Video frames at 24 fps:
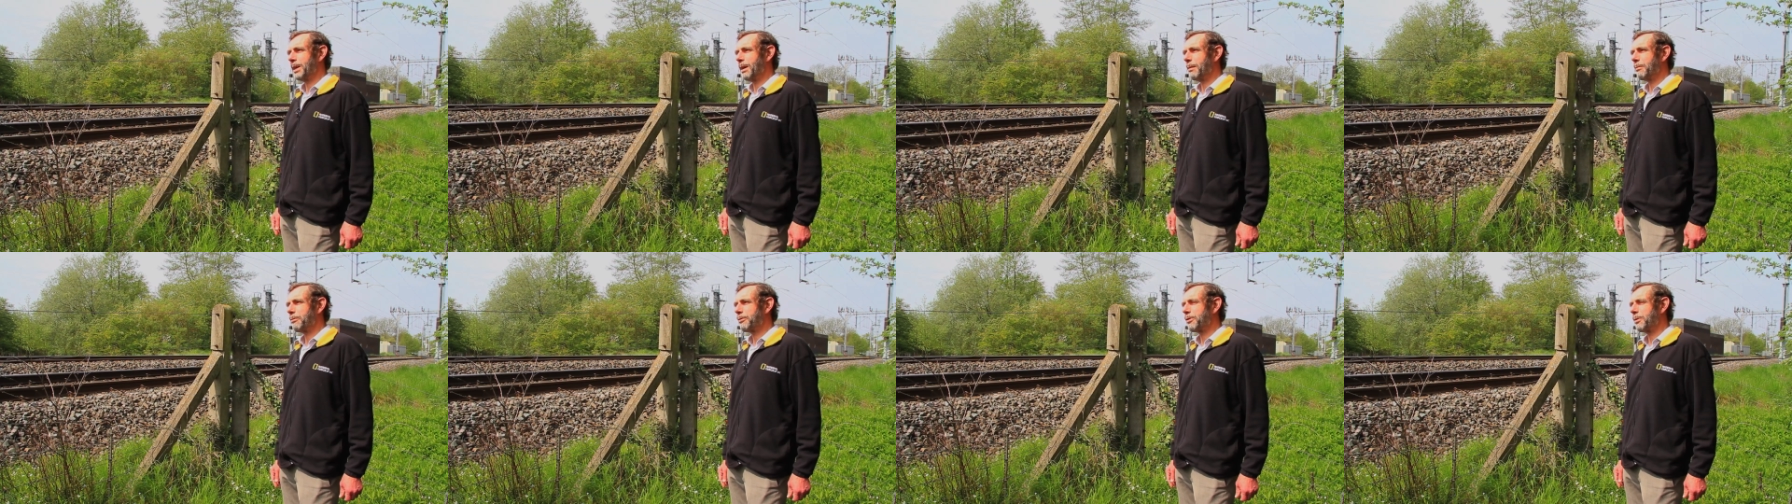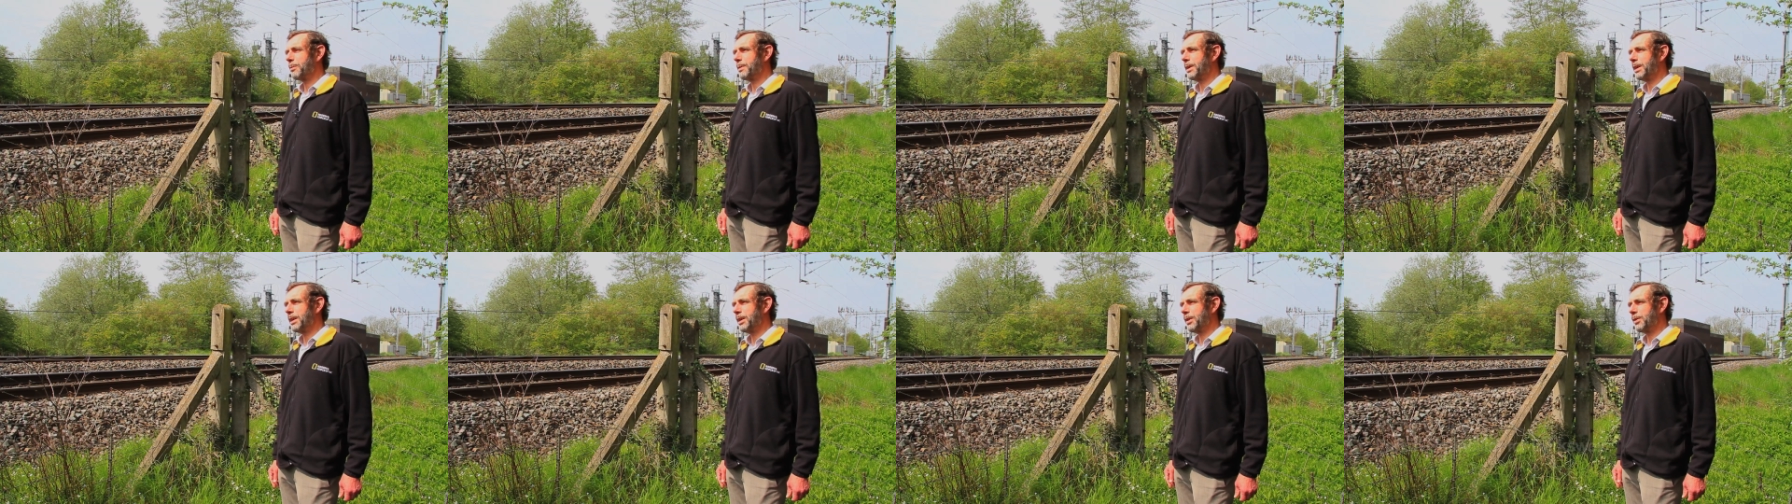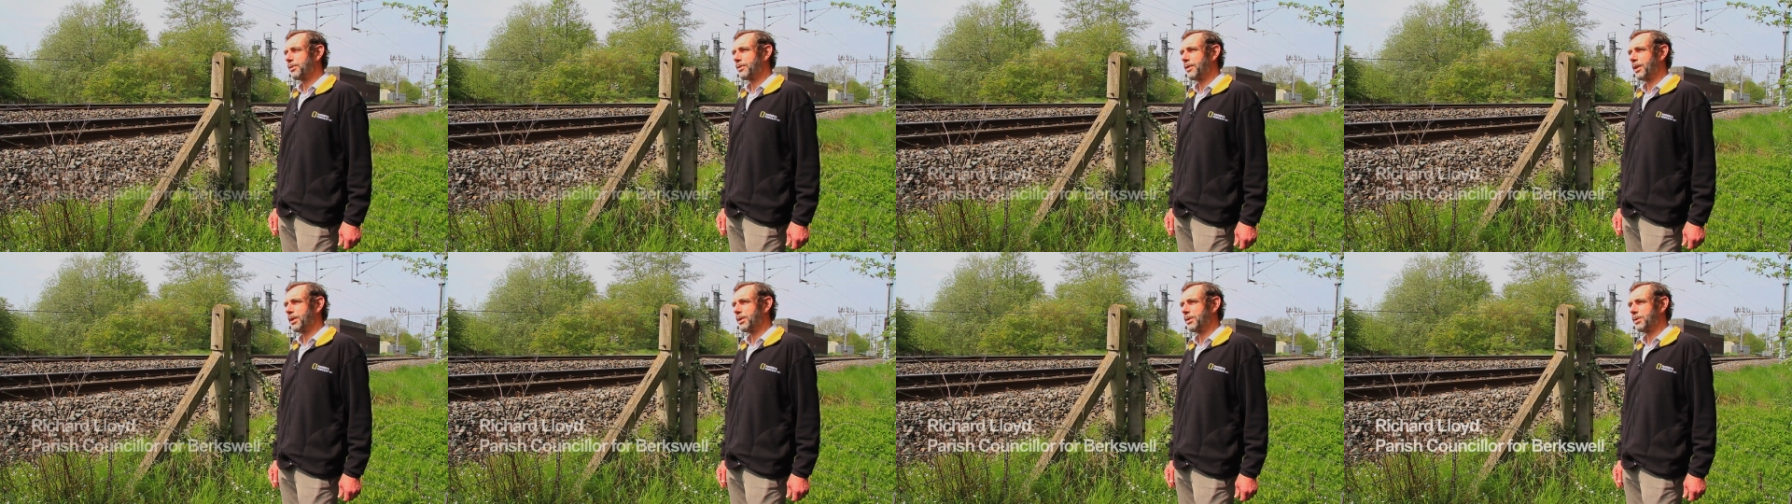up from
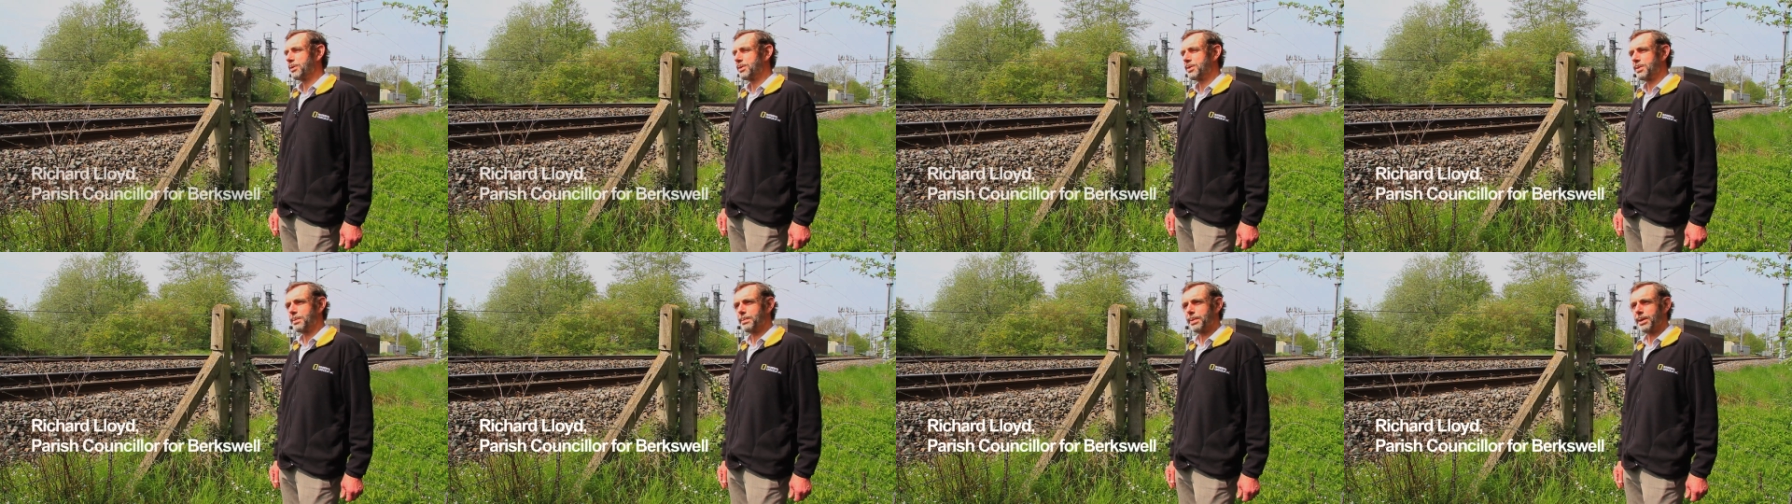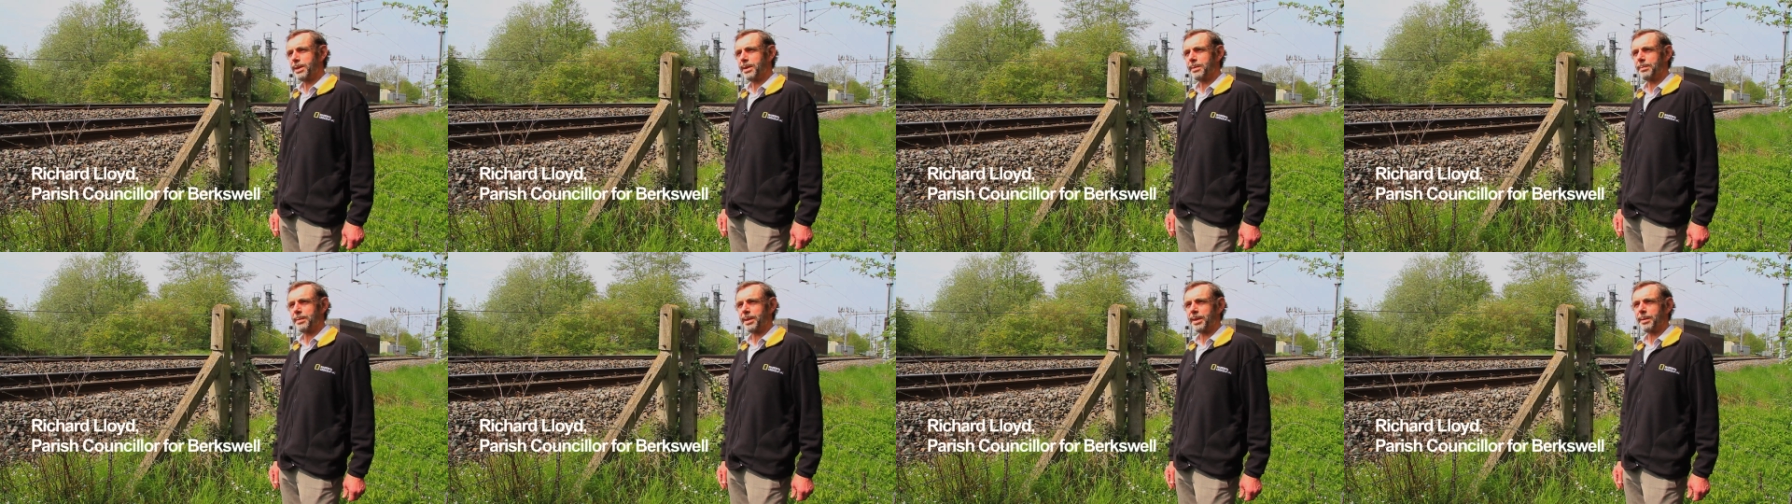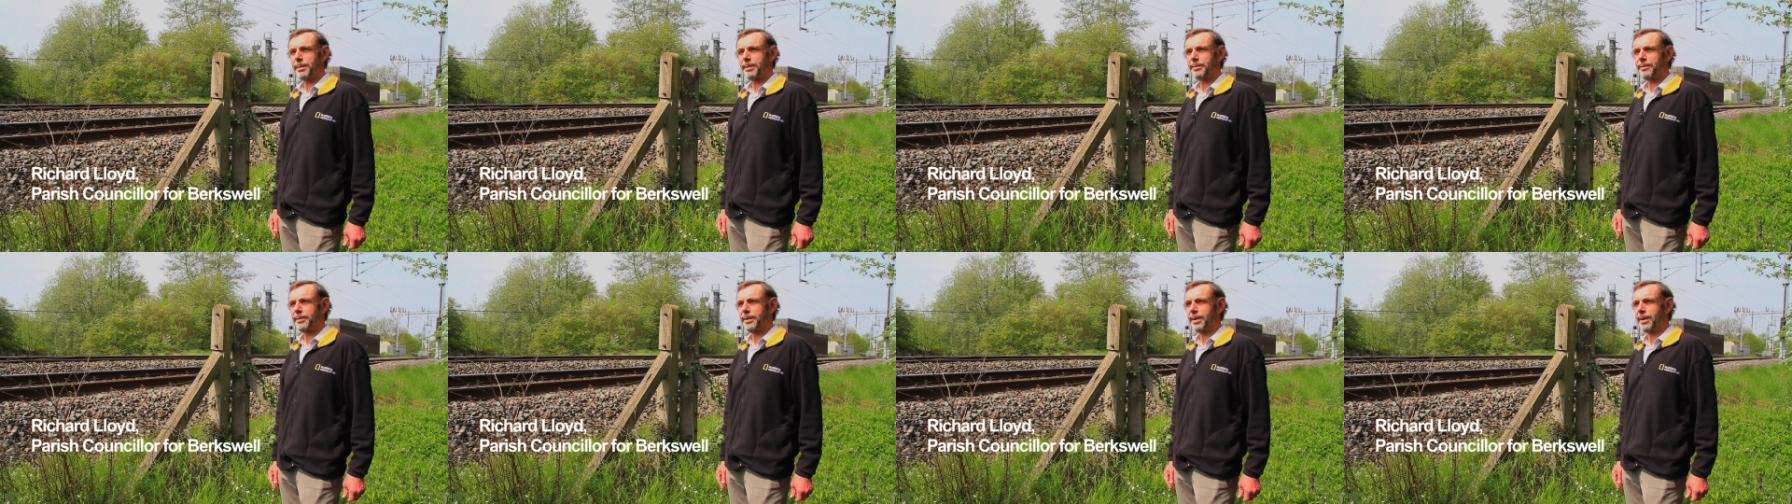Heathrow to Birmingham
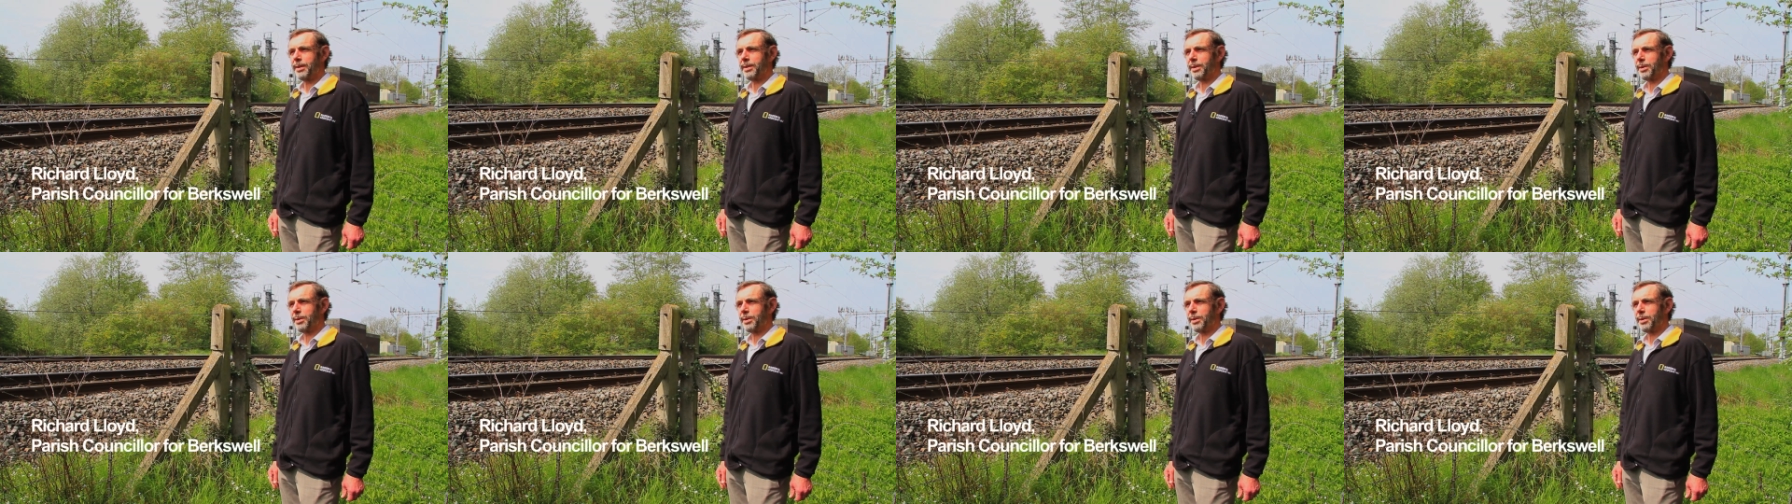and further